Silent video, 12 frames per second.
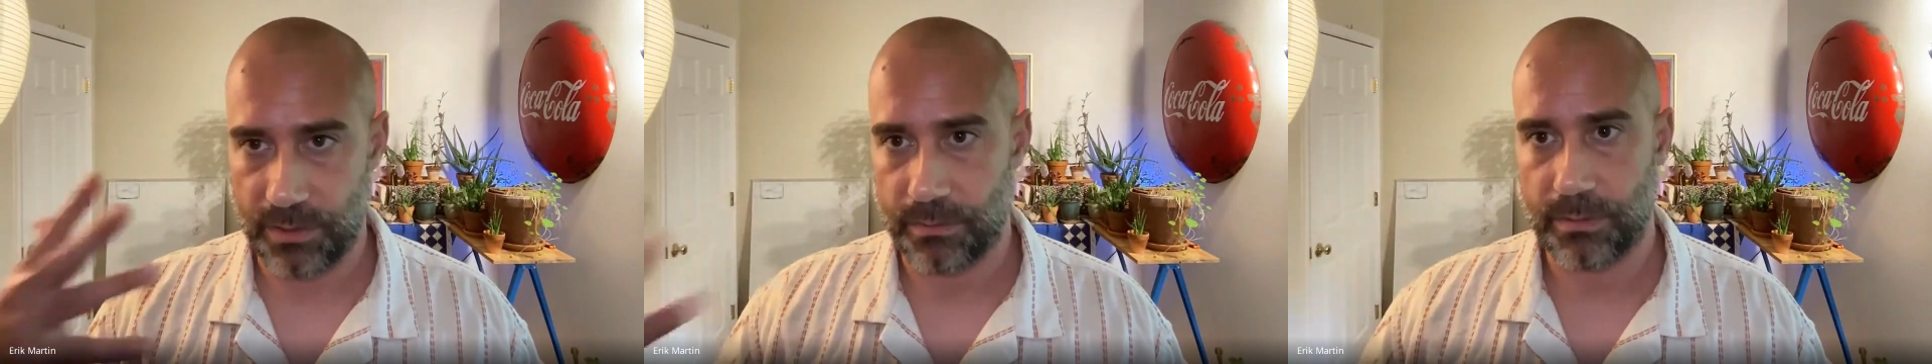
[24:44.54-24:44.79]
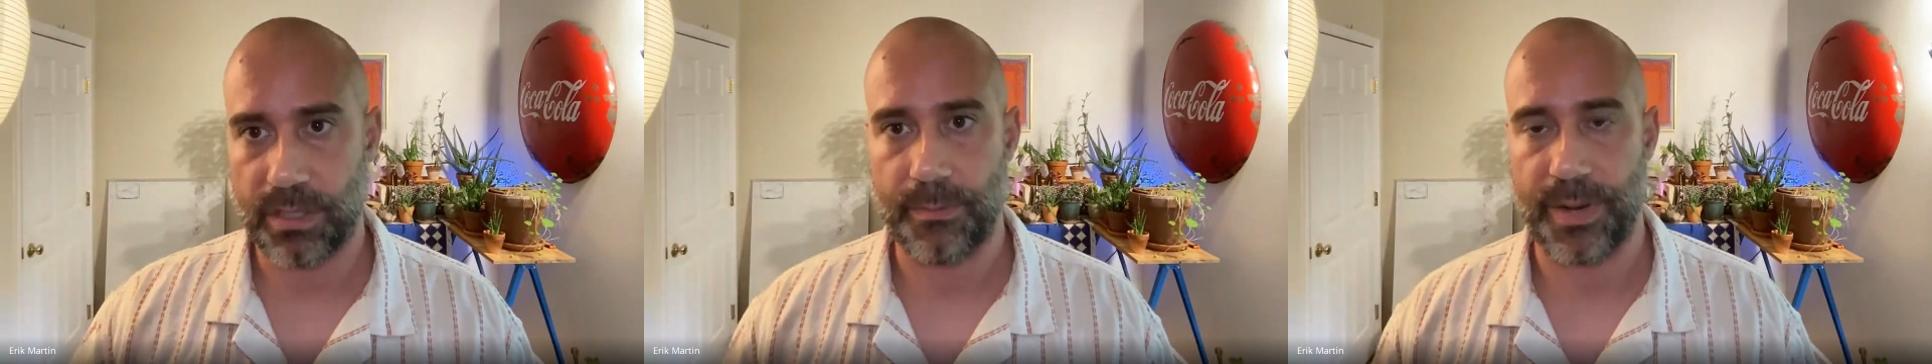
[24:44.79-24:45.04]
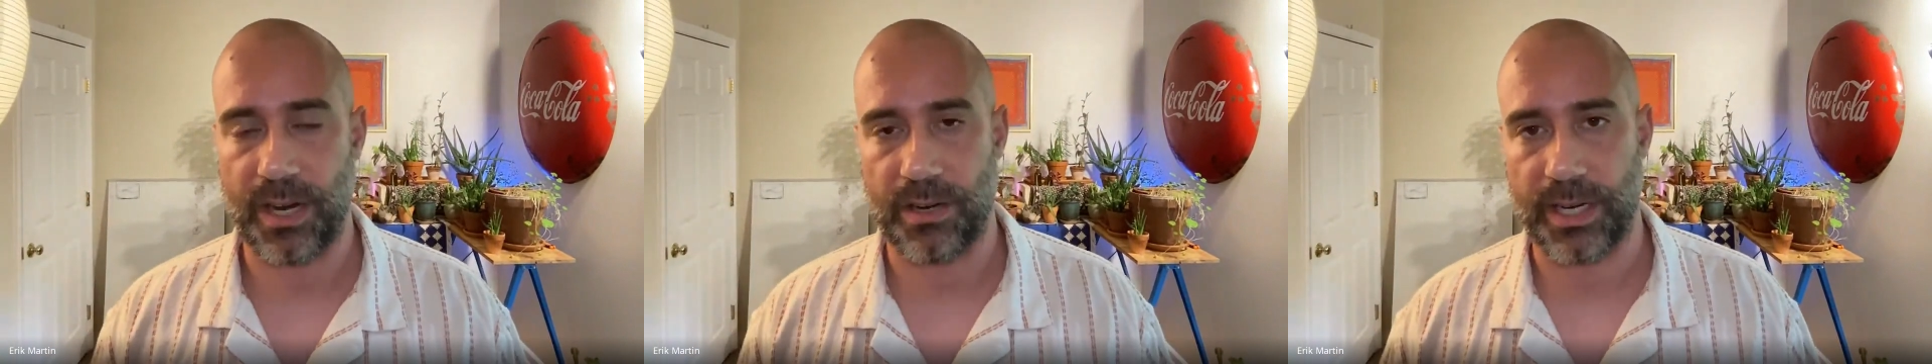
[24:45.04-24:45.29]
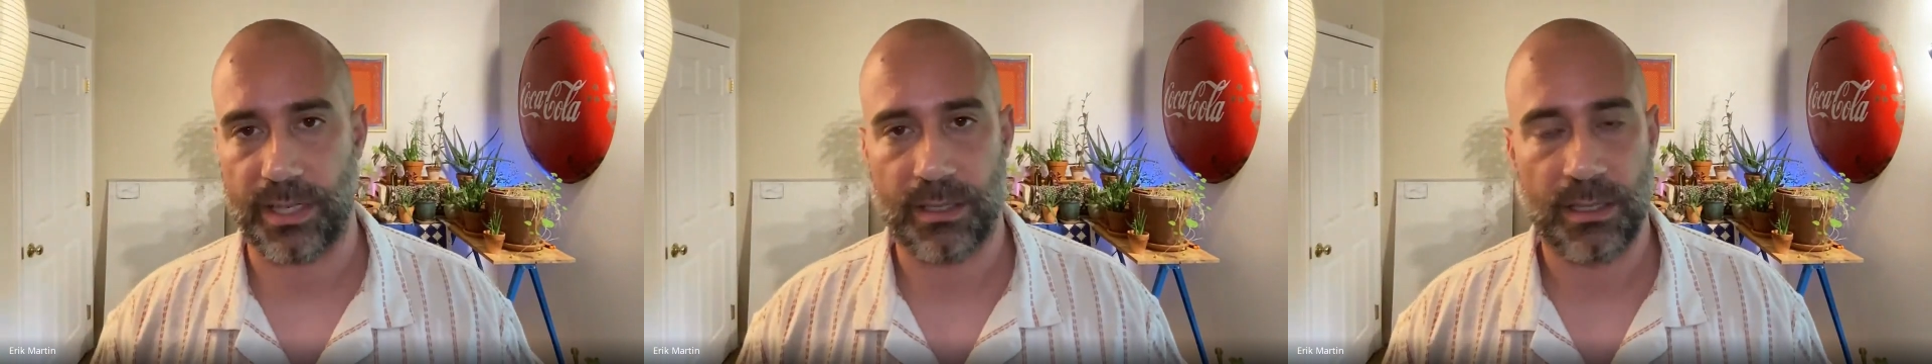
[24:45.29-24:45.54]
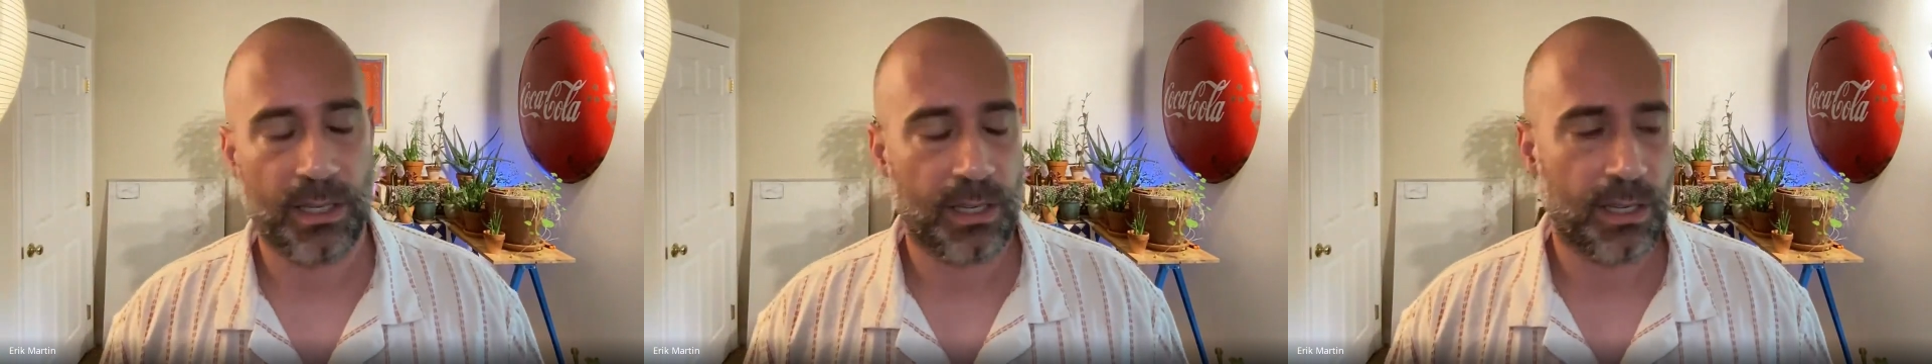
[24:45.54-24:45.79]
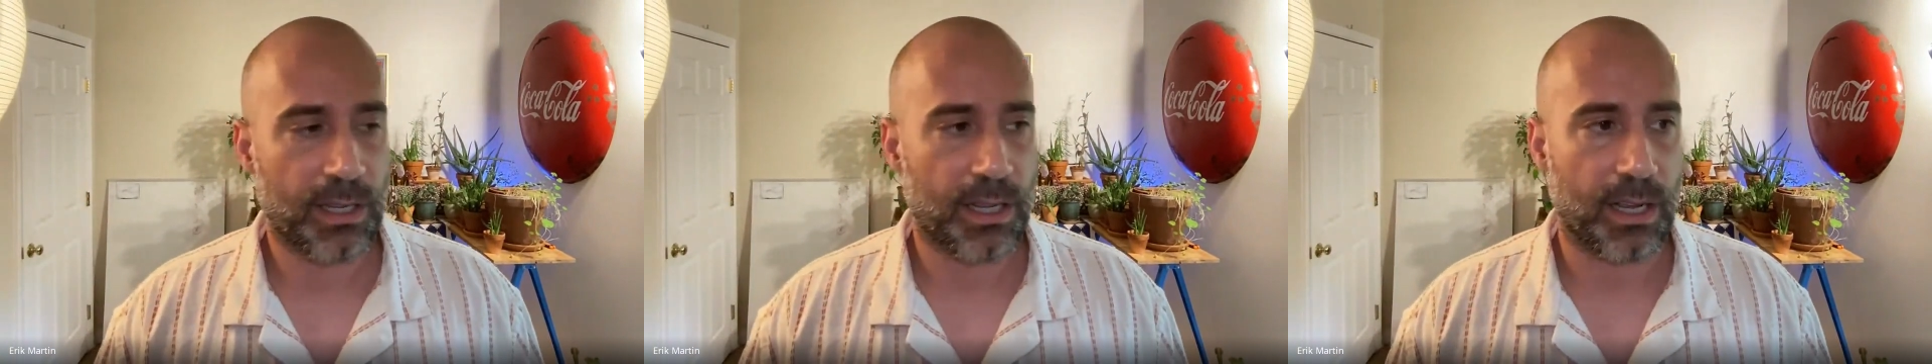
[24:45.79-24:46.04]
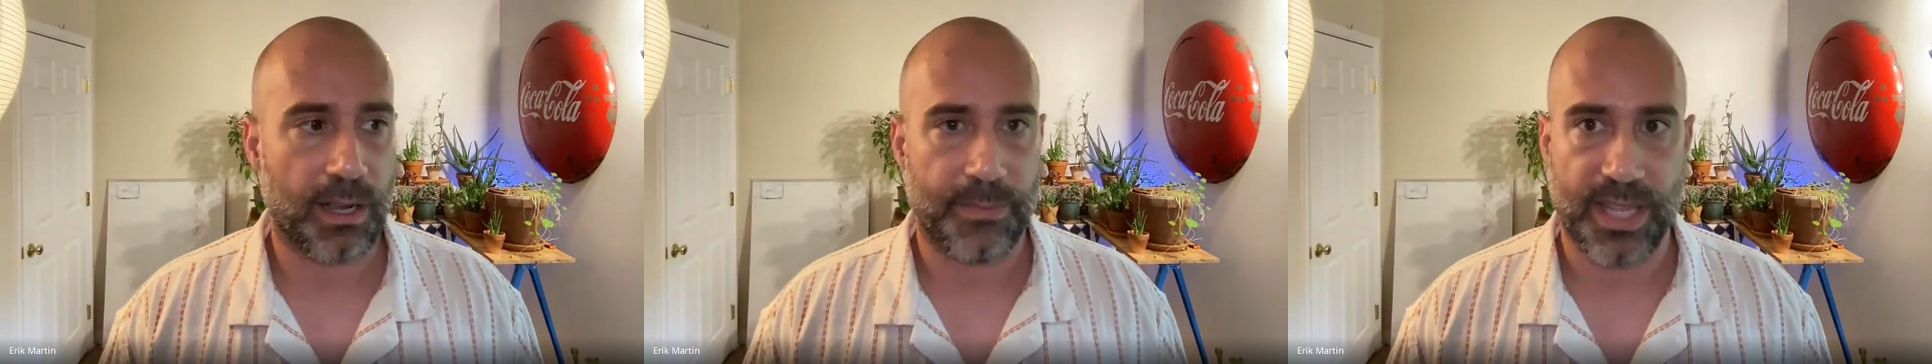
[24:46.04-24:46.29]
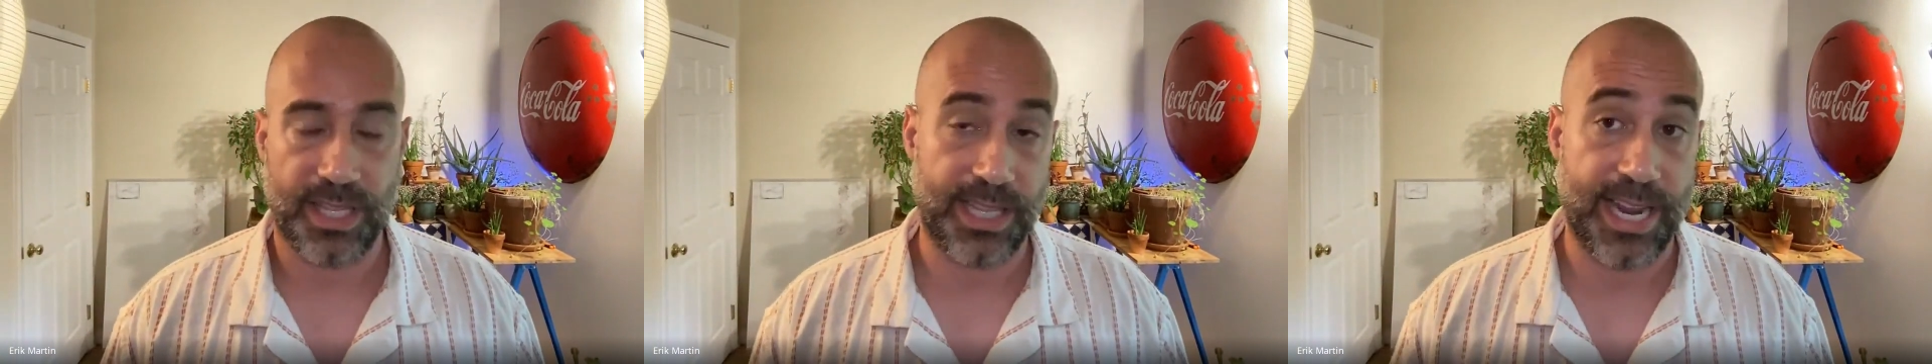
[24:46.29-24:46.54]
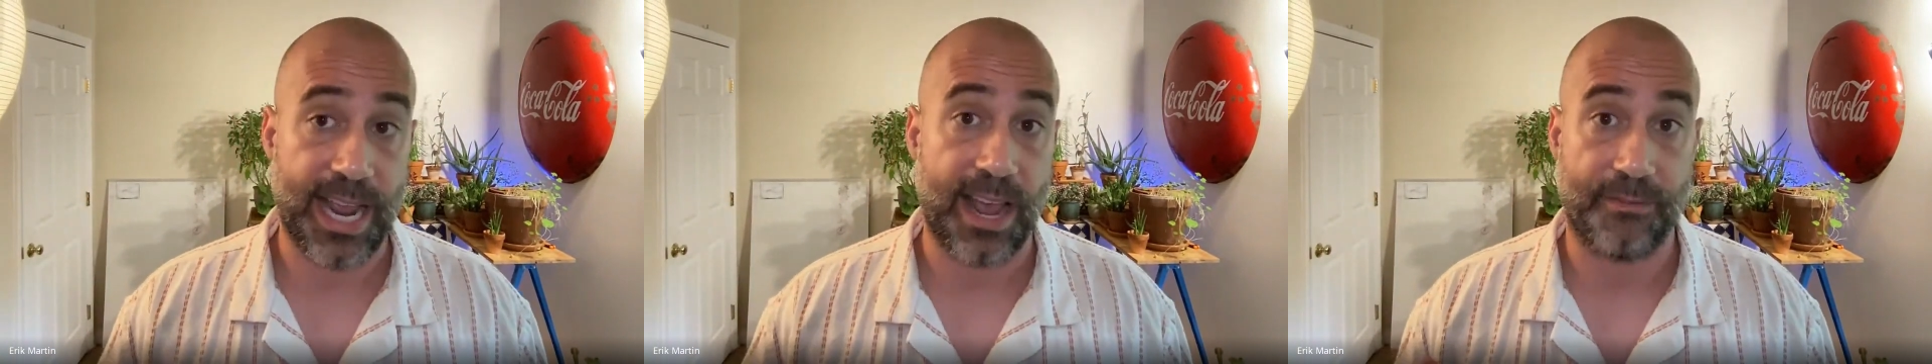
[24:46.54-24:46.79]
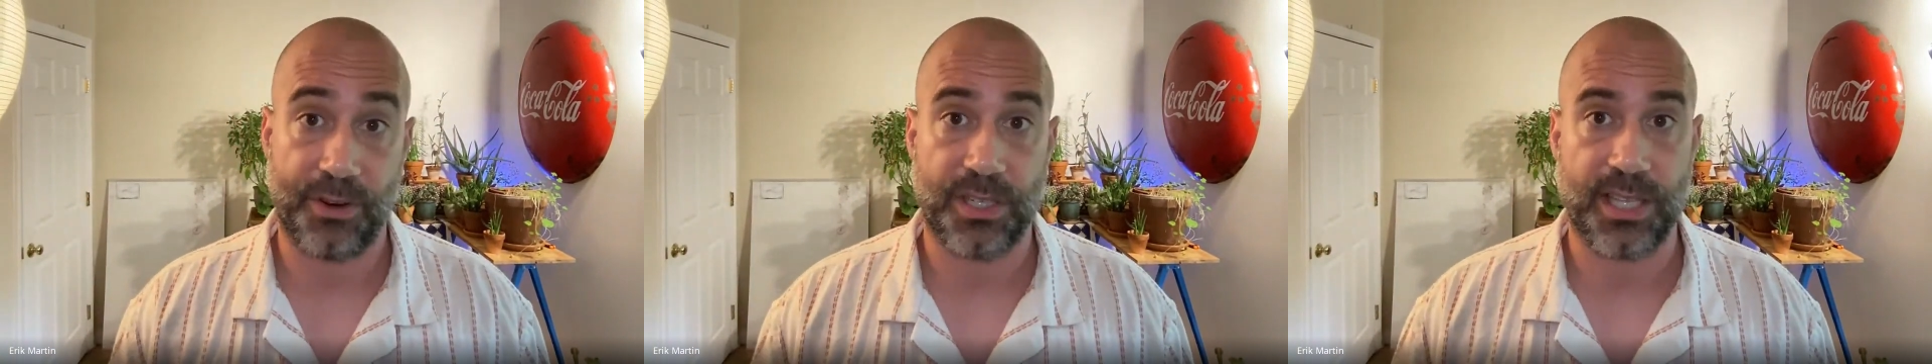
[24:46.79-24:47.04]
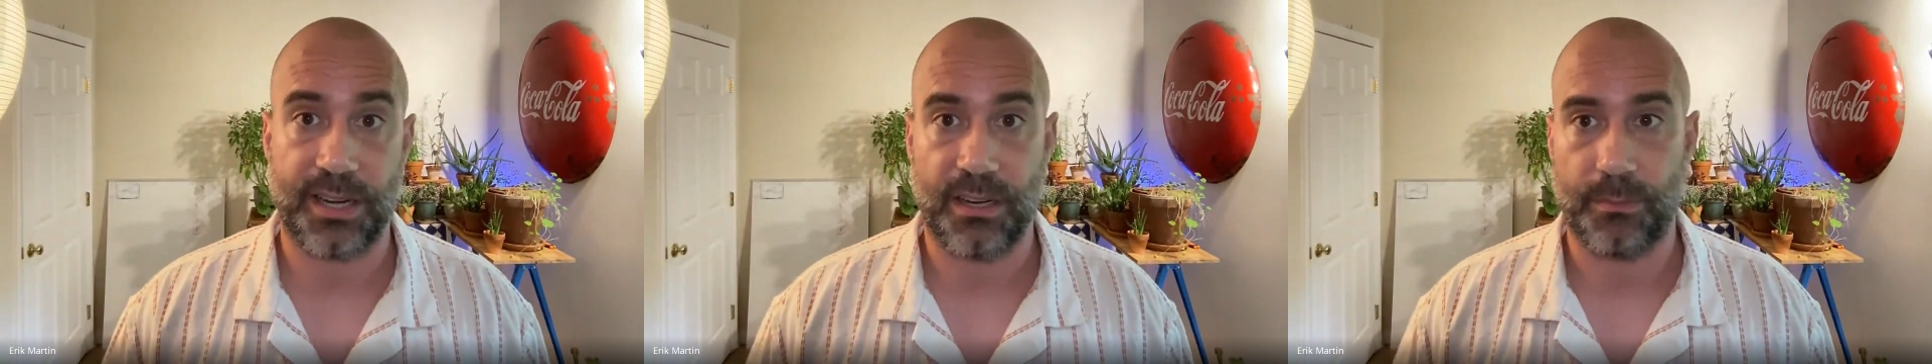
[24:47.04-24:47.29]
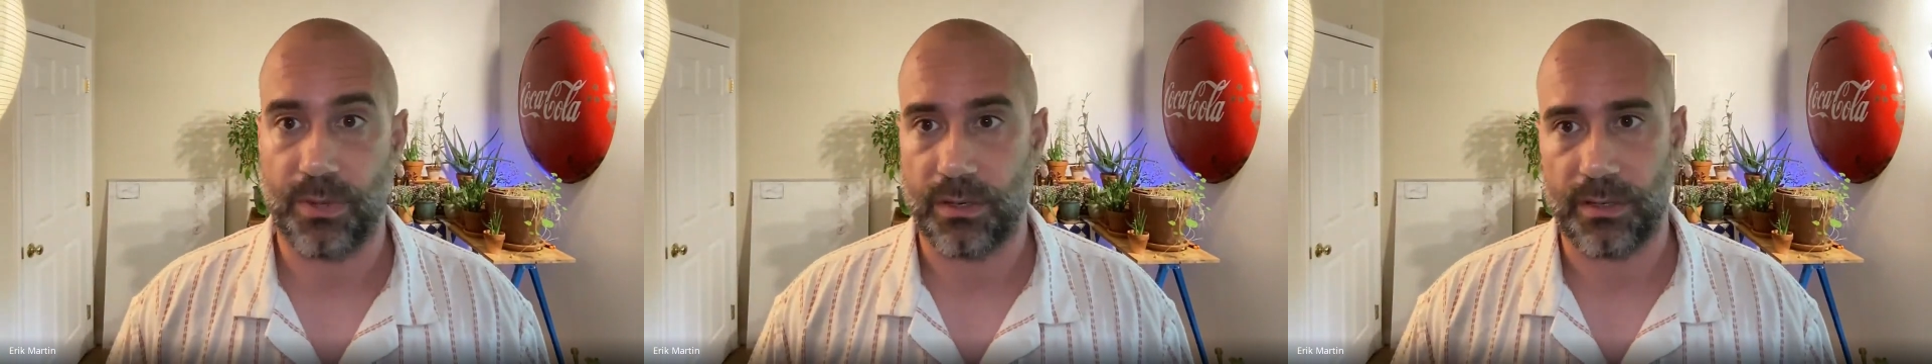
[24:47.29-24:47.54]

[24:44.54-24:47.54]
comparing, and then they average that number,